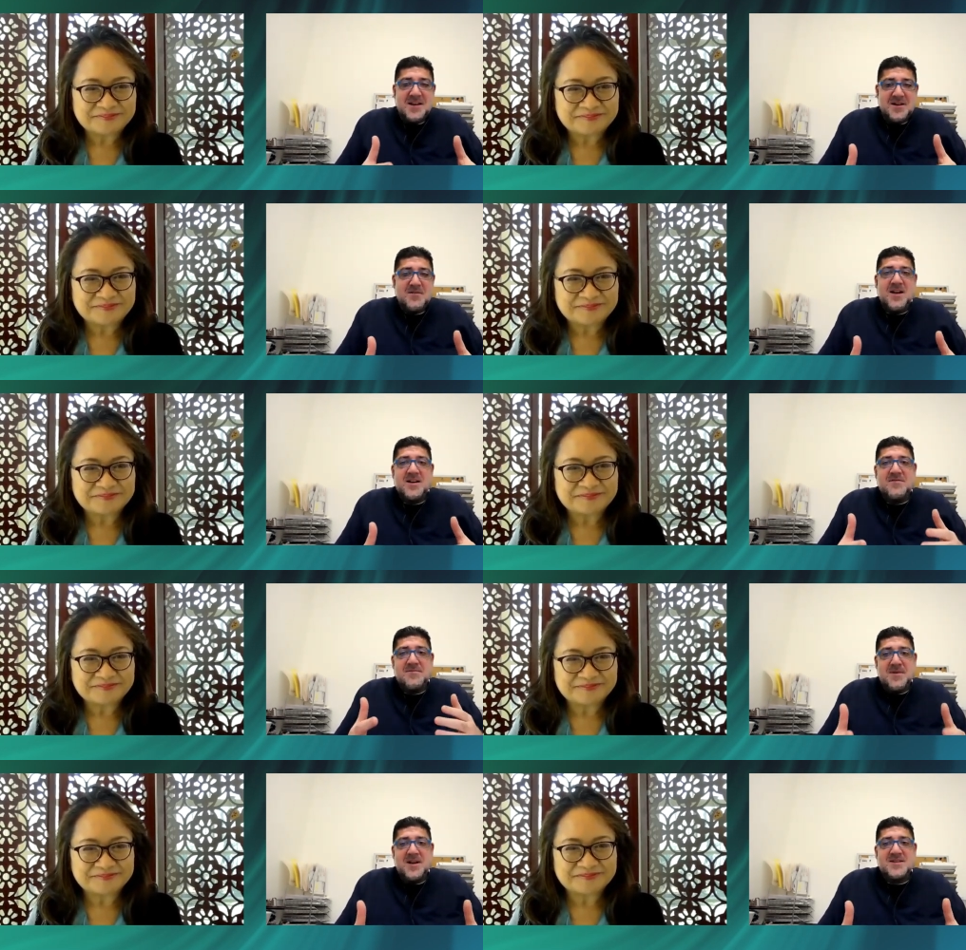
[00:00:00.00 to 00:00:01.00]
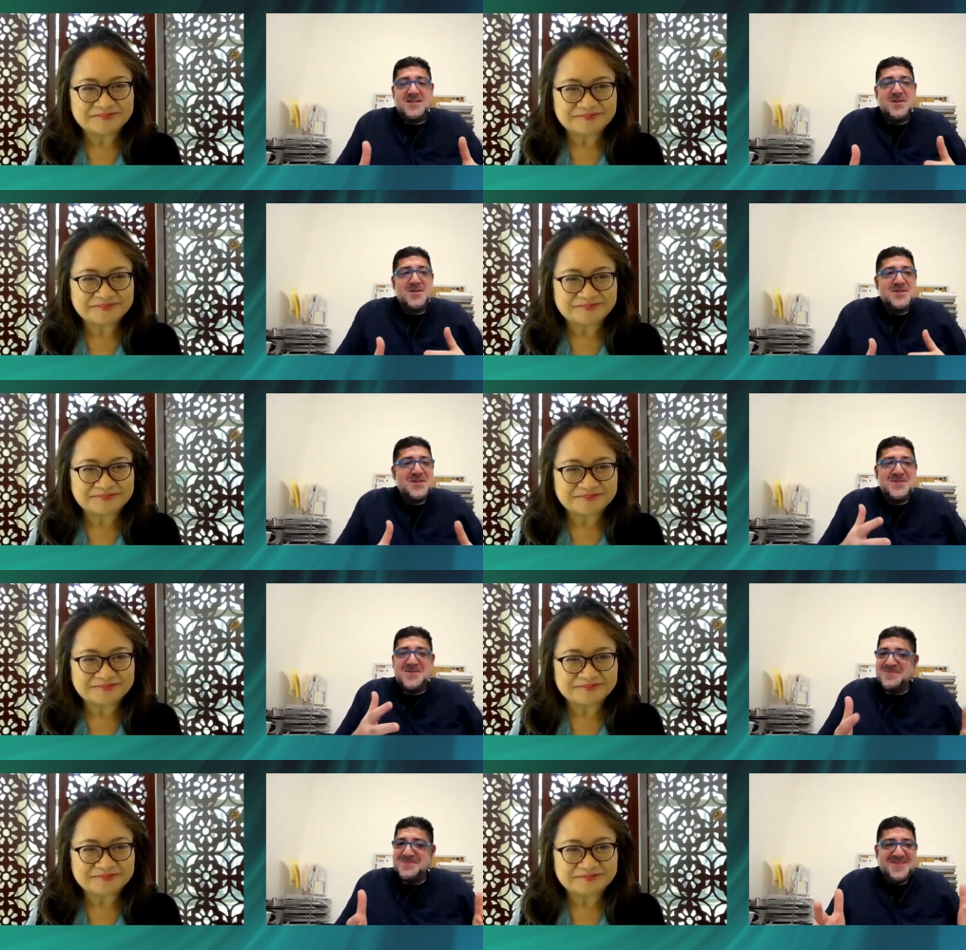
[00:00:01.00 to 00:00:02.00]
Speaker 1: Integrative Medicine. Could
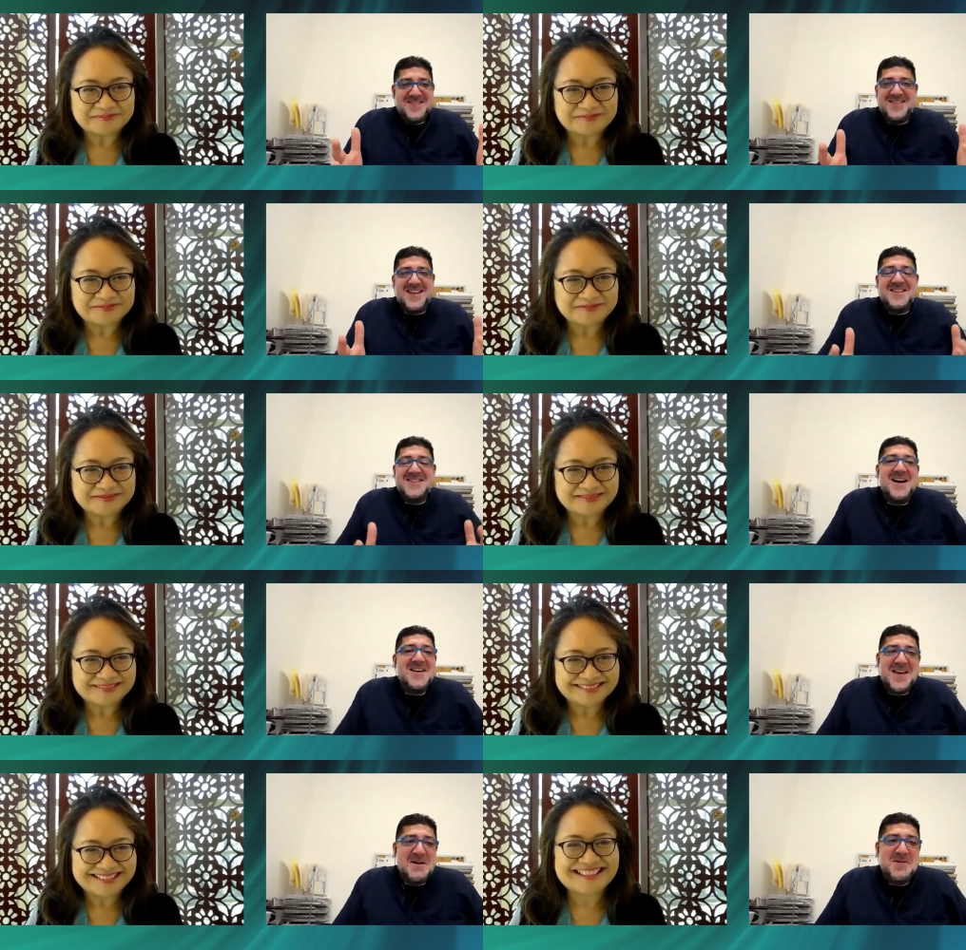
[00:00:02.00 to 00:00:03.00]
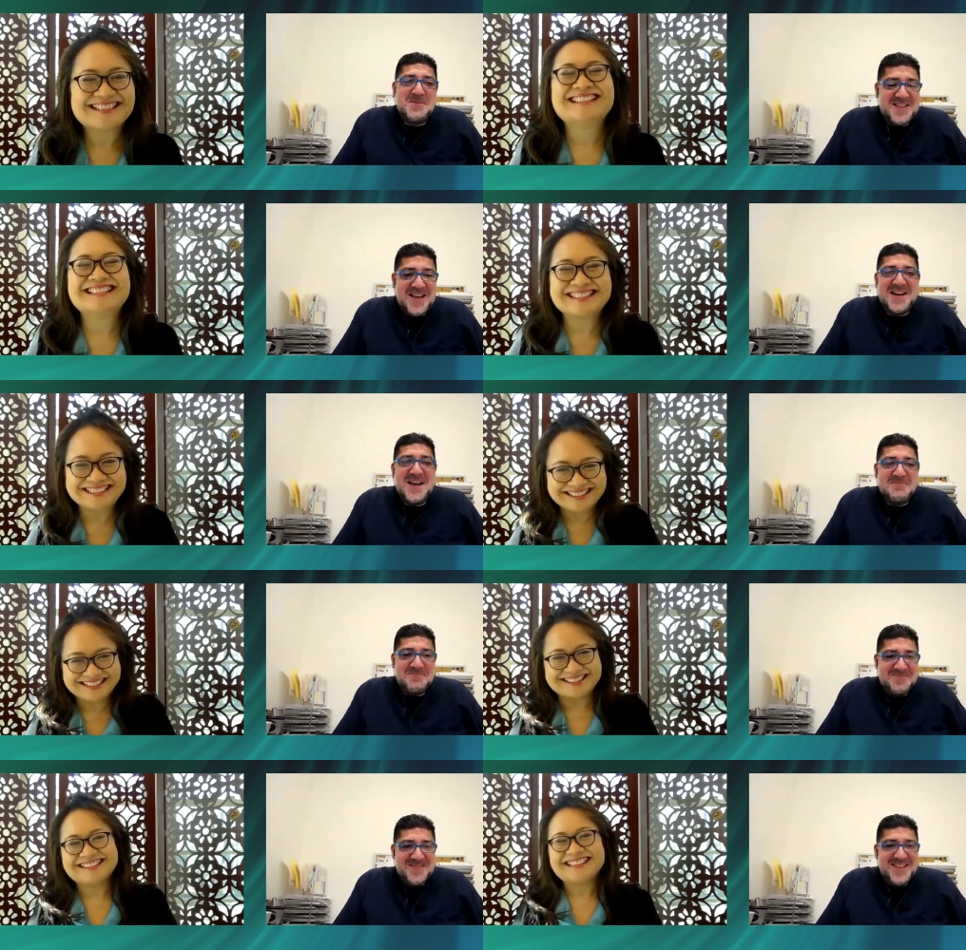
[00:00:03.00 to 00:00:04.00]
you tell us how you came up with that
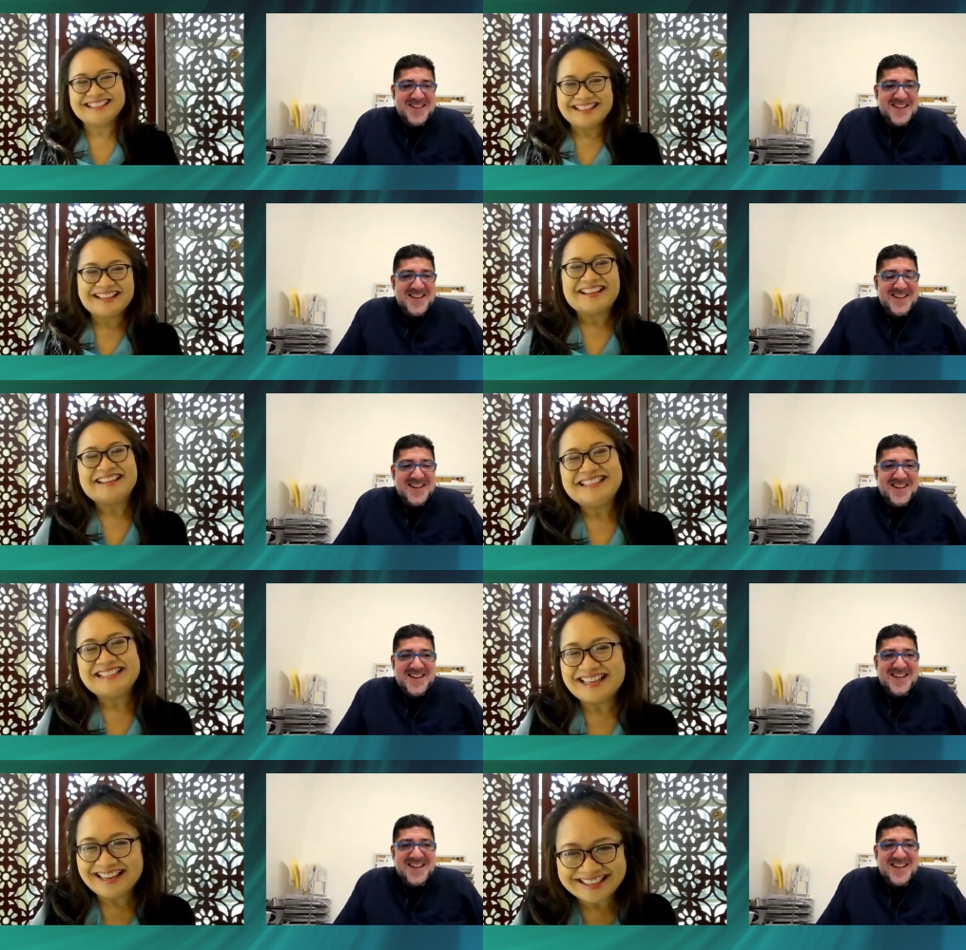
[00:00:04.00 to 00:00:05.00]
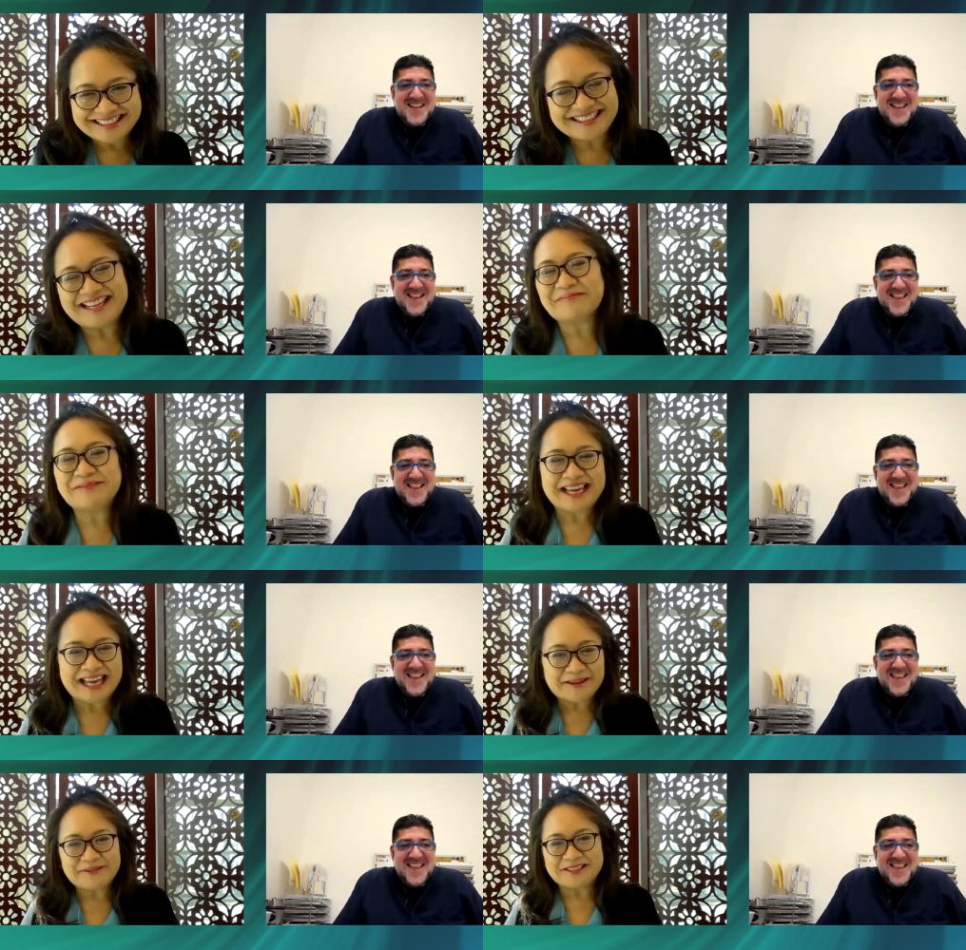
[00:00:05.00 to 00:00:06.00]
name?
Speaker 2: Yes, I'd uh, be
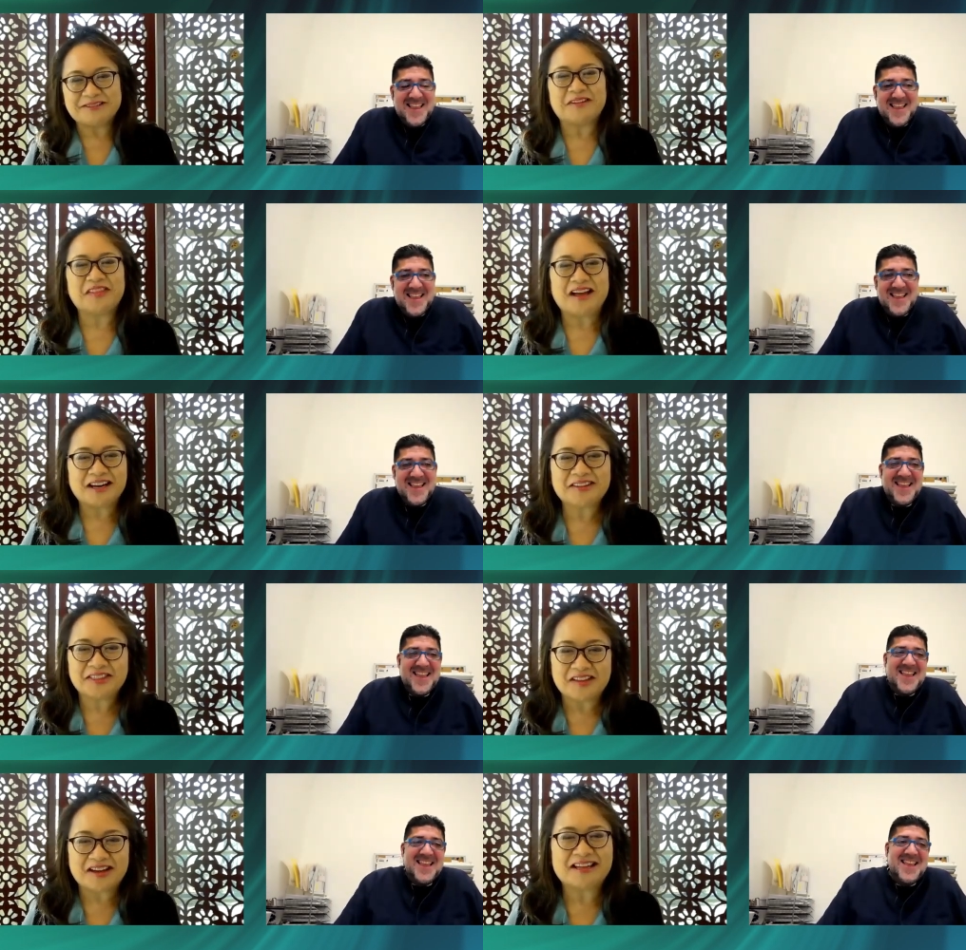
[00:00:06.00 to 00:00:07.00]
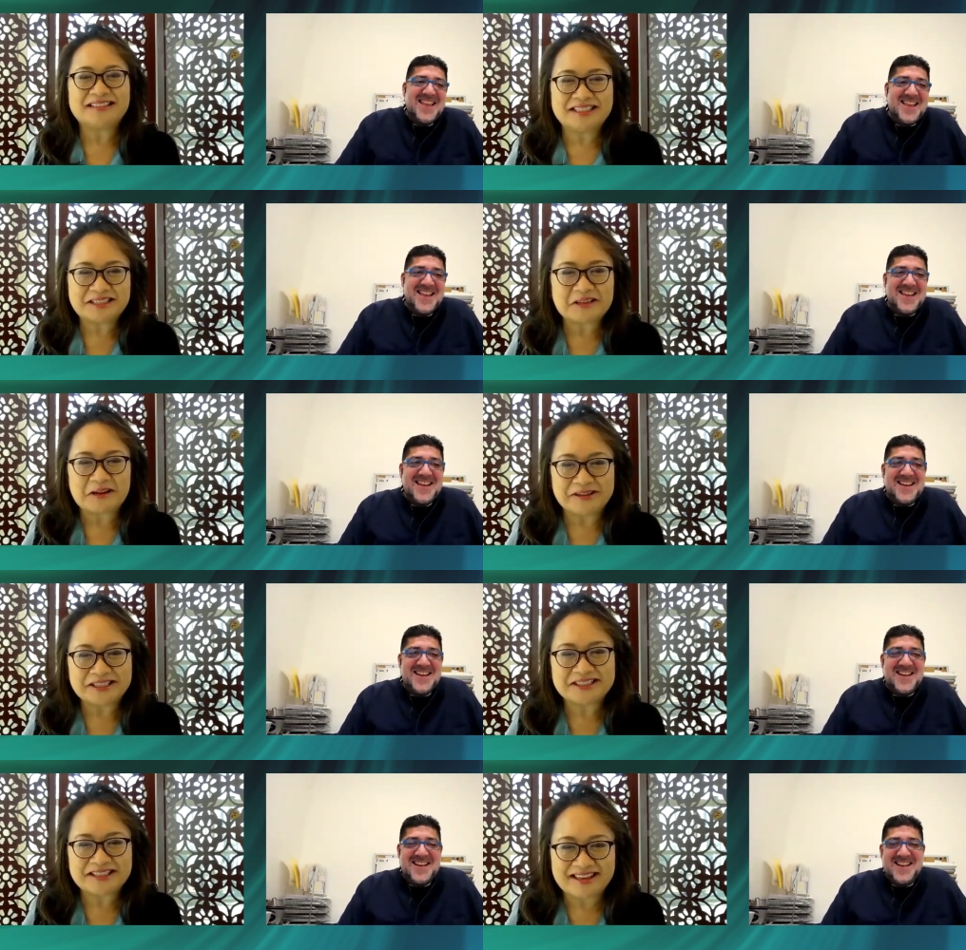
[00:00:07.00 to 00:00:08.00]
happy to. A lot of thought did go
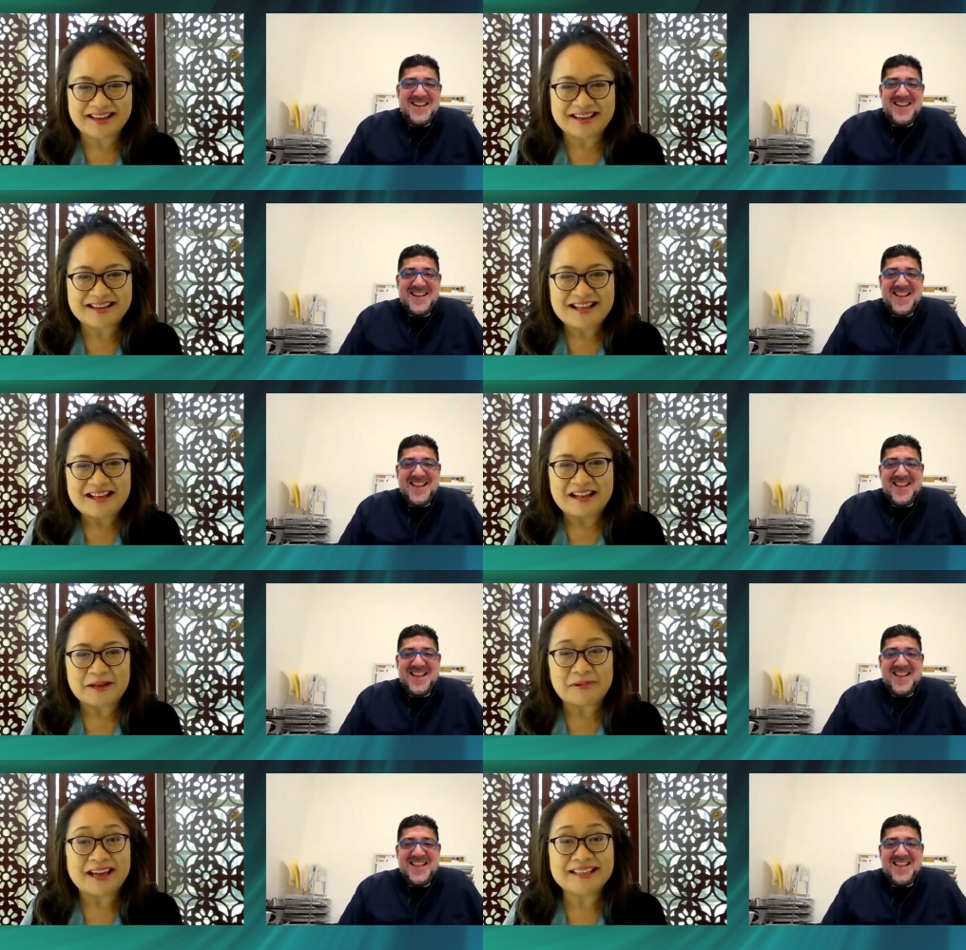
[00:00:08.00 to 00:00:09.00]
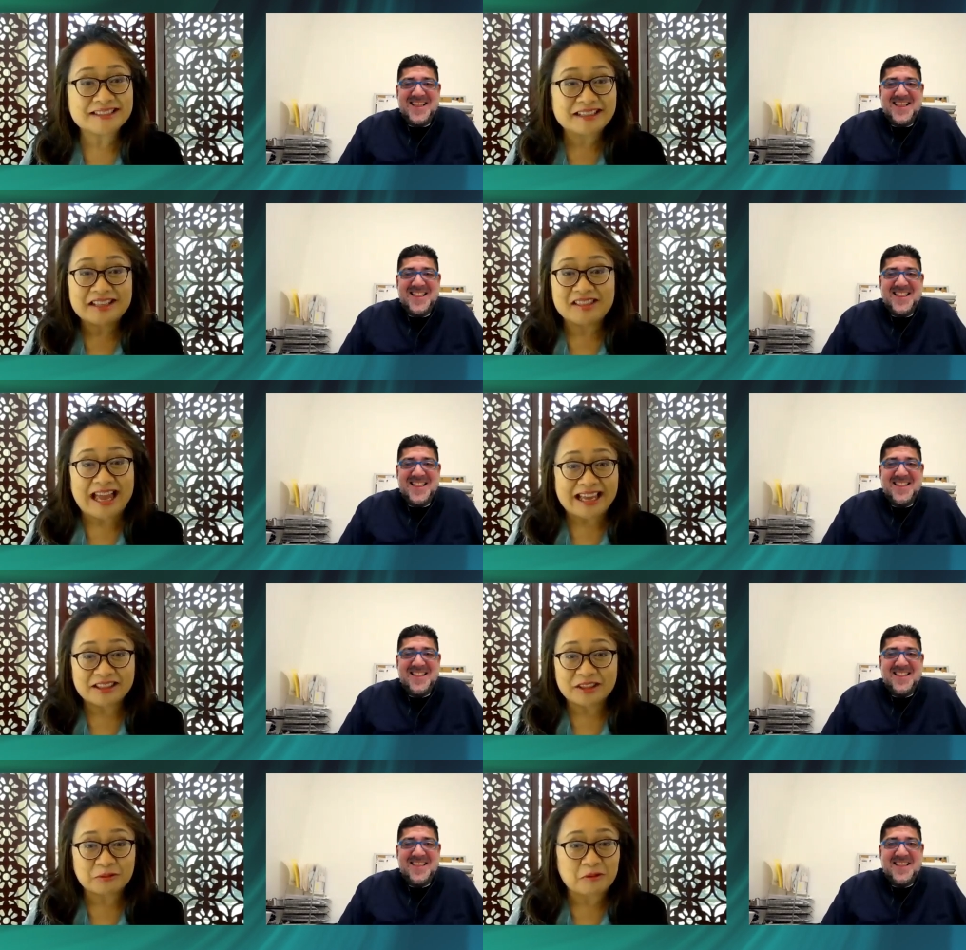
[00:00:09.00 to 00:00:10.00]
into that. Um, I studied Latin